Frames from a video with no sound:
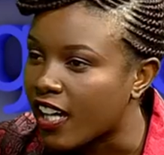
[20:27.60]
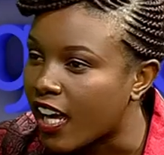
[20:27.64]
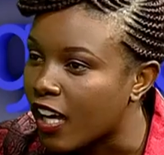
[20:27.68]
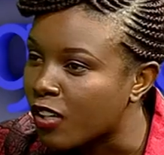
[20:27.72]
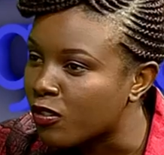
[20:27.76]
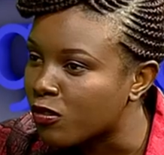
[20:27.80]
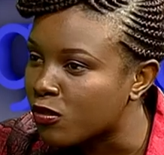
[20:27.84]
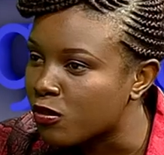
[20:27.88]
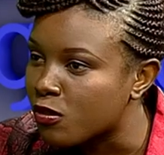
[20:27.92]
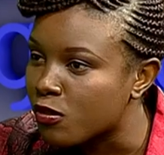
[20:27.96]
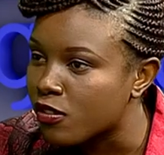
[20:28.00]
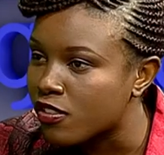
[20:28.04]

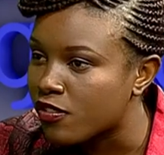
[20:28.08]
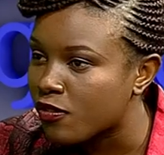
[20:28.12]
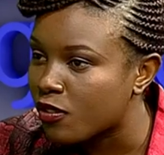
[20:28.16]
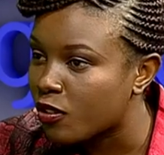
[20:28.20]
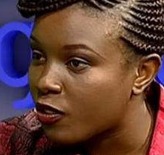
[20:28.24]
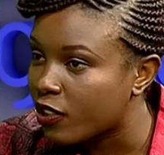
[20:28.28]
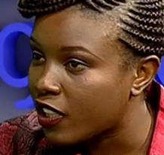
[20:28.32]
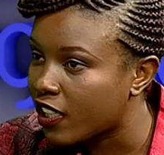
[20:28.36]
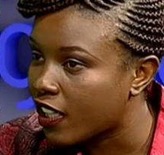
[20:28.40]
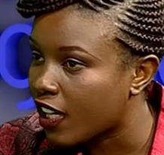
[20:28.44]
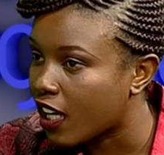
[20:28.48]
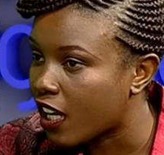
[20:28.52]
Arnold who's
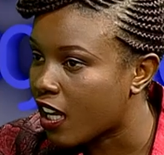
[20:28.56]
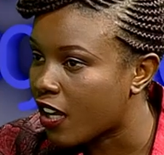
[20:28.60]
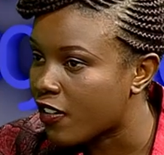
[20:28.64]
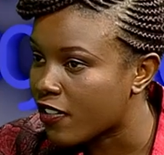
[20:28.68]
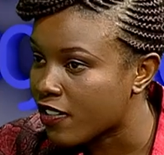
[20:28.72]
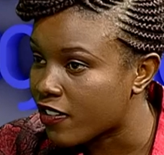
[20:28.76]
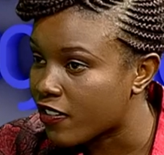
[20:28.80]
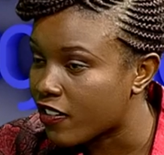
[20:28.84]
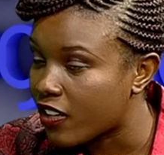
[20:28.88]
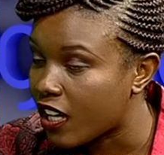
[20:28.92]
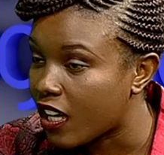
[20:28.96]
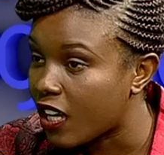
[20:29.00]
looking at
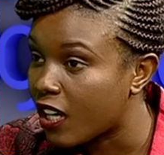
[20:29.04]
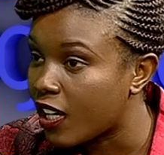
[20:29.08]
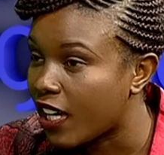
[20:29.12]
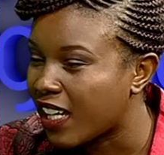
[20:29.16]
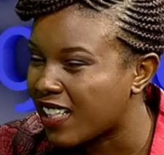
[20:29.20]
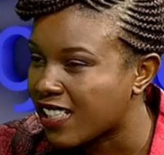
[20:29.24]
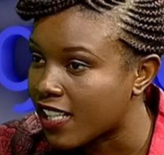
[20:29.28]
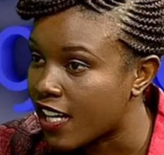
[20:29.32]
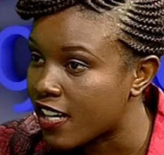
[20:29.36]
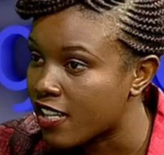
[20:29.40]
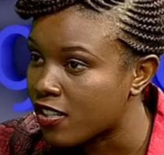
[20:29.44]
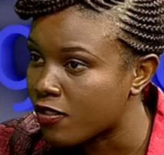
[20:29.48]

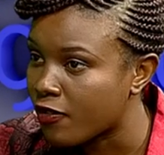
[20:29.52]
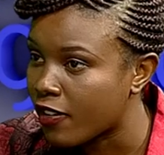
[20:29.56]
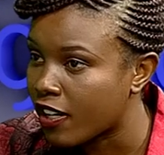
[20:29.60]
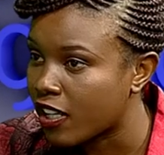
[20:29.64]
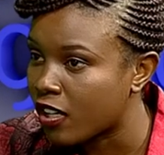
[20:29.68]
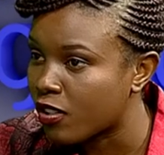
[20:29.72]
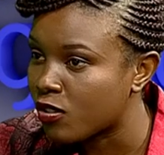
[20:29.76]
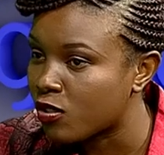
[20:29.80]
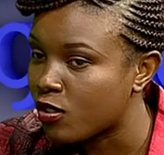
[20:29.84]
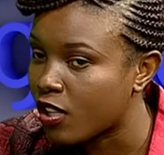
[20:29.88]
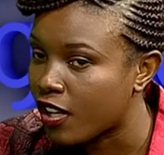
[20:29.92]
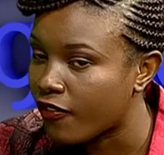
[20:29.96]
us right
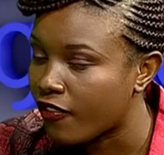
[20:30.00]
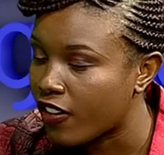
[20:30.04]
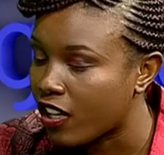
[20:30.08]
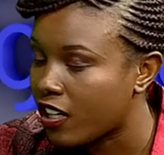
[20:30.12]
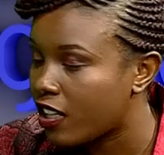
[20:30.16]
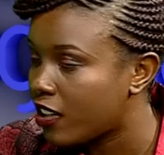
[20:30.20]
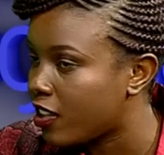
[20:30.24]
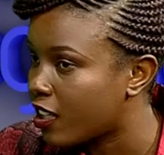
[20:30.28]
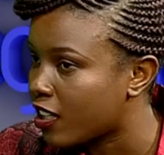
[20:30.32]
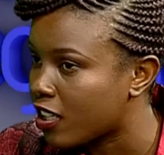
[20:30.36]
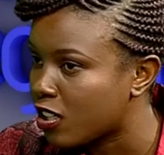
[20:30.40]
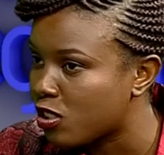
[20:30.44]
now. Do you have
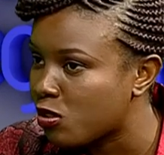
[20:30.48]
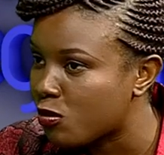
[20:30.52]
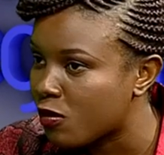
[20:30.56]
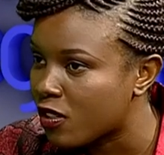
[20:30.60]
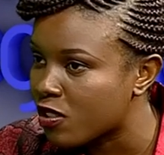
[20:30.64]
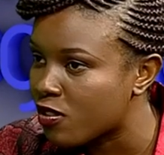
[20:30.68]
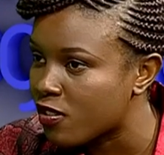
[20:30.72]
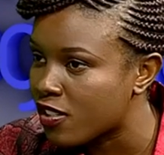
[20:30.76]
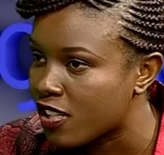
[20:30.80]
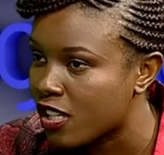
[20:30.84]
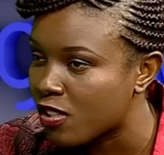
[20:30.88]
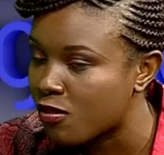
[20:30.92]
anything that you want
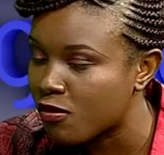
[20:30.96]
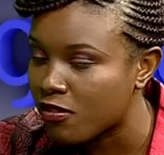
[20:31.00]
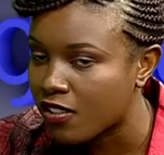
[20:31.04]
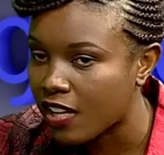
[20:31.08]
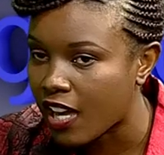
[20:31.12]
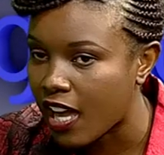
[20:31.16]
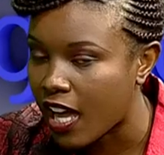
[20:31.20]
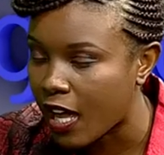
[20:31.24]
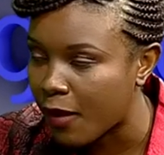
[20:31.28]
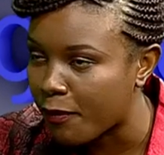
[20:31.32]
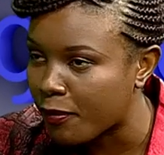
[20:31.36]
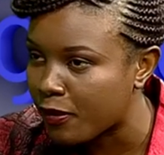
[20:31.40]
to say to the
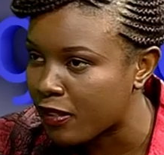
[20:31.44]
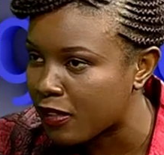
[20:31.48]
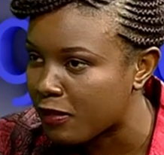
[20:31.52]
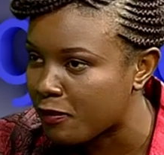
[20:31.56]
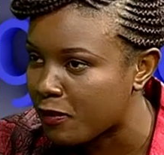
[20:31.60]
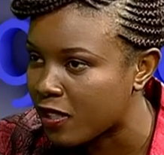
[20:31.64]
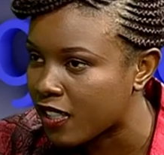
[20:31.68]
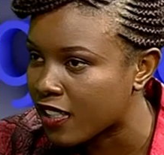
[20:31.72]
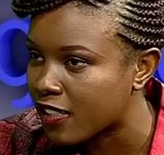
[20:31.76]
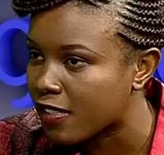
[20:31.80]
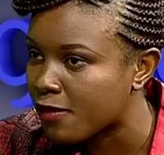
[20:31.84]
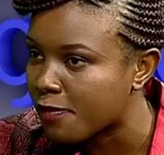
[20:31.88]

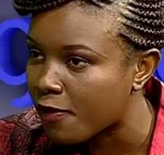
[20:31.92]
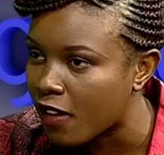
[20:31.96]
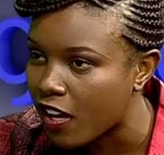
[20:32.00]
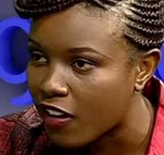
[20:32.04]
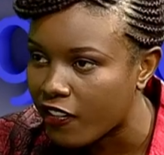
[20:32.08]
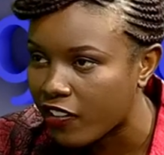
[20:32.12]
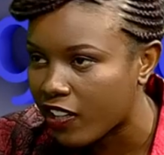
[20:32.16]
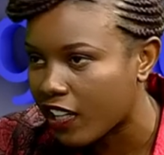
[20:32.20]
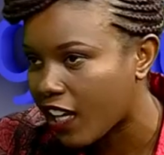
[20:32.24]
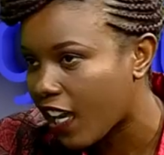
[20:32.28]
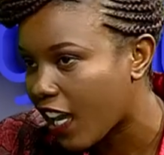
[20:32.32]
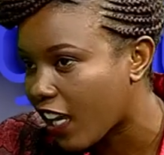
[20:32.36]
upcoming
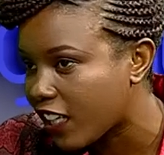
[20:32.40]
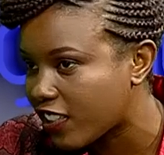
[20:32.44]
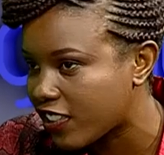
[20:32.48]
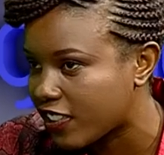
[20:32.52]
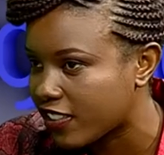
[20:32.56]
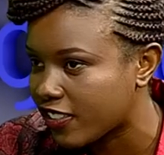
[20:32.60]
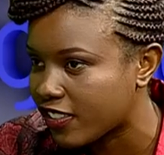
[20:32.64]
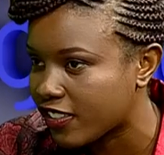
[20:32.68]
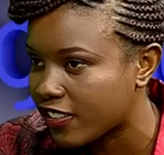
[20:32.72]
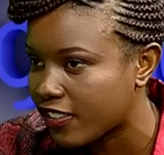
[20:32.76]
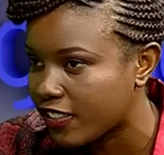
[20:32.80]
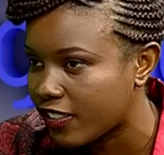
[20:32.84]
aspiring
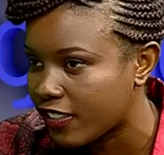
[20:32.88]
actors?